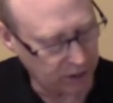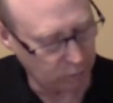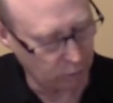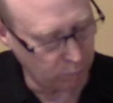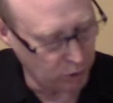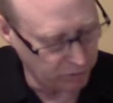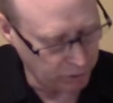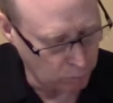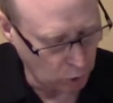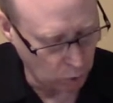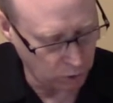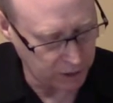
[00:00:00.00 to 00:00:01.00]
removing
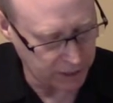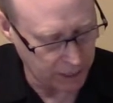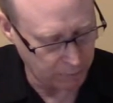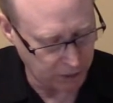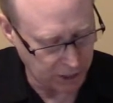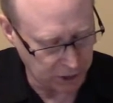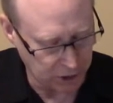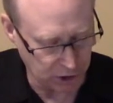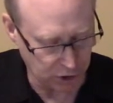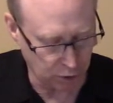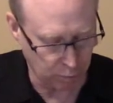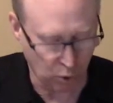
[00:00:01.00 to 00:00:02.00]
mold contamination
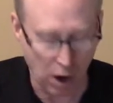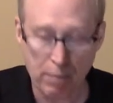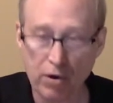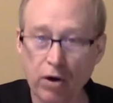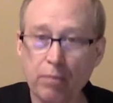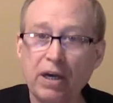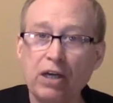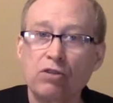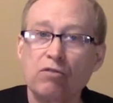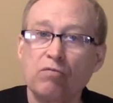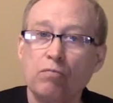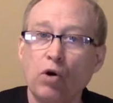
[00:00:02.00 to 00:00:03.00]
is the primary means
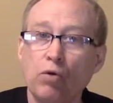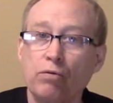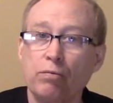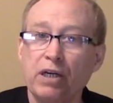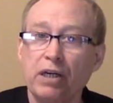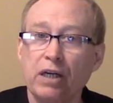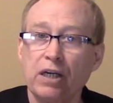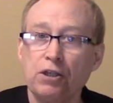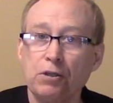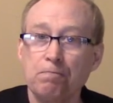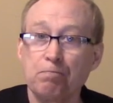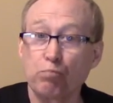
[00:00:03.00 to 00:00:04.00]
of mold
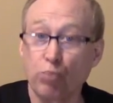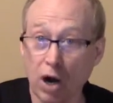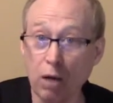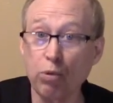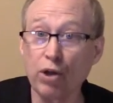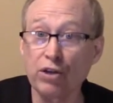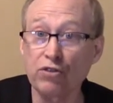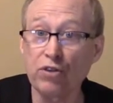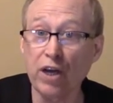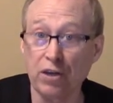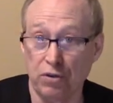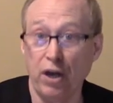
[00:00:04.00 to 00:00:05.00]
remediation. Probably a
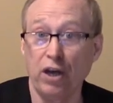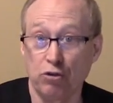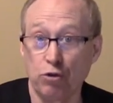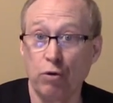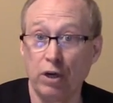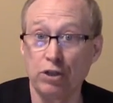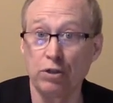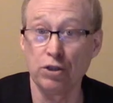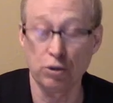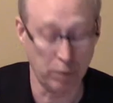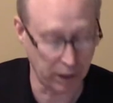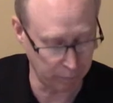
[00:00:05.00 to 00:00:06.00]
state test question
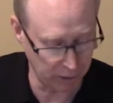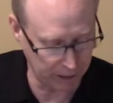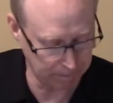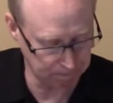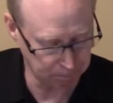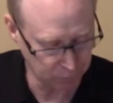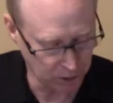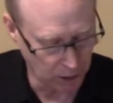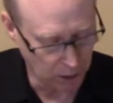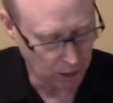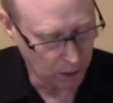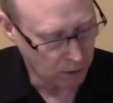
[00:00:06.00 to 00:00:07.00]
is my bet.
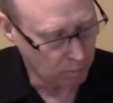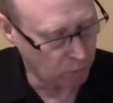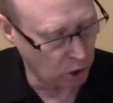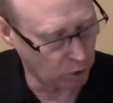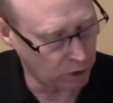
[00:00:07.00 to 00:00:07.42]
Mold